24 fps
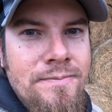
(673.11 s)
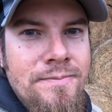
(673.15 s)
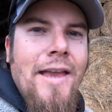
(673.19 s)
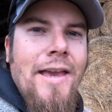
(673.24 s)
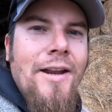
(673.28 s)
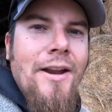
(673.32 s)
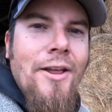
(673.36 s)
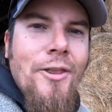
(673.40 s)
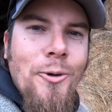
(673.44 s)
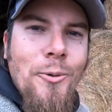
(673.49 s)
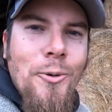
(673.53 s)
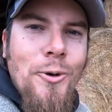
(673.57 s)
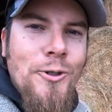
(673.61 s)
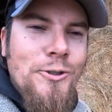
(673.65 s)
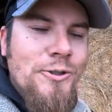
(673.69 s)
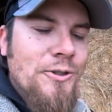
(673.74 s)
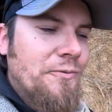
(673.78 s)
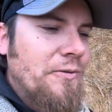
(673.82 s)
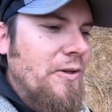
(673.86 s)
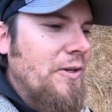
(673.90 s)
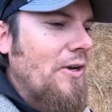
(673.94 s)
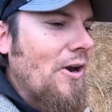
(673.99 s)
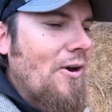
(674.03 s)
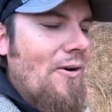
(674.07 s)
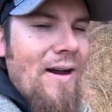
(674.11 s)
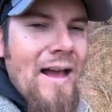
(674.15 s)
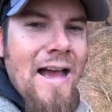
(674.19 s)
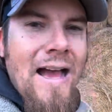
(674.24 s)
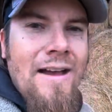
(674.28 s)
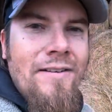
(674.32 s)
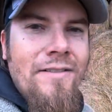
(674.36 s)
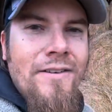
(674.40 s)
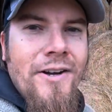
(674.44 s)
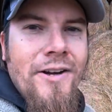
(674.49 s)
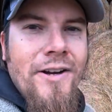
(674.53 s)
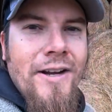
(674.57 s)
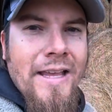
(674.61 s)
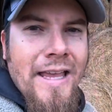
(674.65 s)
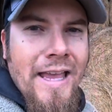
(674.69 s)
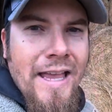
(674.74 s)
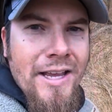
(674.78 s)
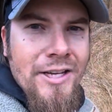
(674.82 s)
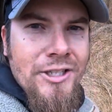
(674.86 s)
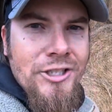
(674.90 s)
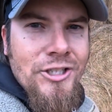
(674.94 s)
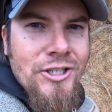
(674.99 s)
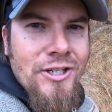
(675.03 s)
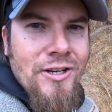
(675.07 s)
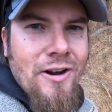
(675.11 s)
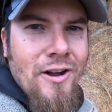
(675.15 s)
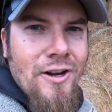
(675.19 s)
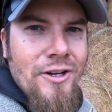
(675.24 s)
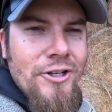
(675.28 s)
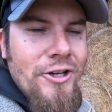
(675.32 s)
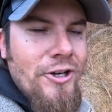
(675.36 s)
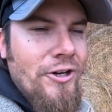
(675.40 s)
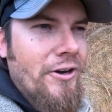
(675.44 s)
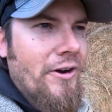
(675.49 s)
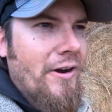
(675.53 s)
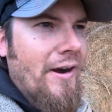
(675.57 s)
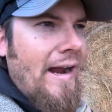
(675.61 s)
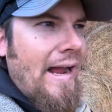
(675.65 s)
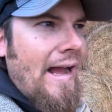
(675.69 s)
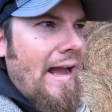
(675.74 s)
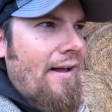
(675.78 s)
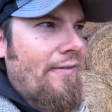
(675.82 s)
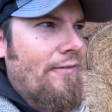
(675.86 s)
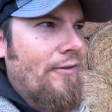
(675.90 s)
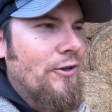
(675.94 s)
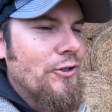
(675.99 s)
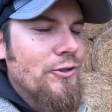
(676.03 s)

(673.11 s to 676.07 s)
In other words, if you don't have irrigation on your ground,